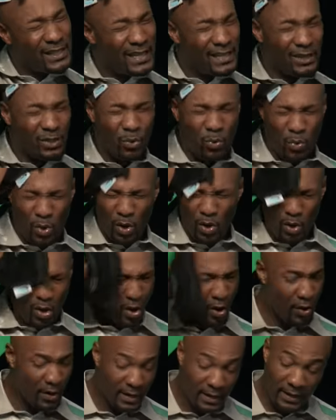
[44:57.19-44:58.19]
in the world
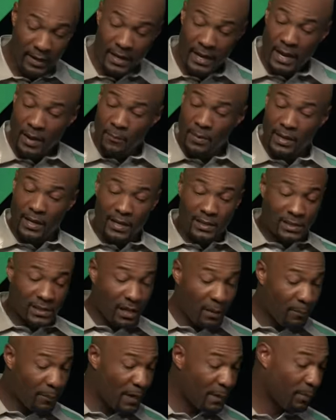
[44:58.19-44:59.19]
heard it because
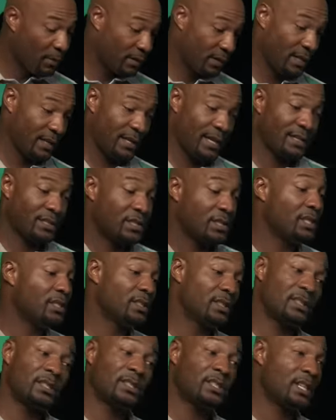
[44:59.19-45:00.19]
some people think that
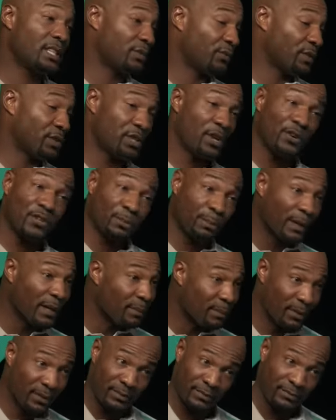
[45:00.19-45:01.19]
Jesus is just for church
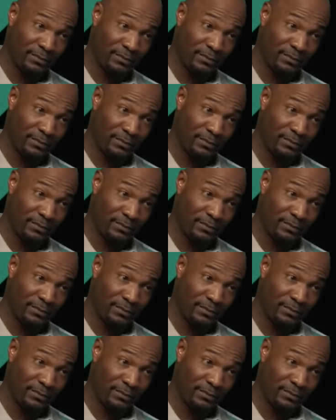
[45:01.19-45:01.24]
people.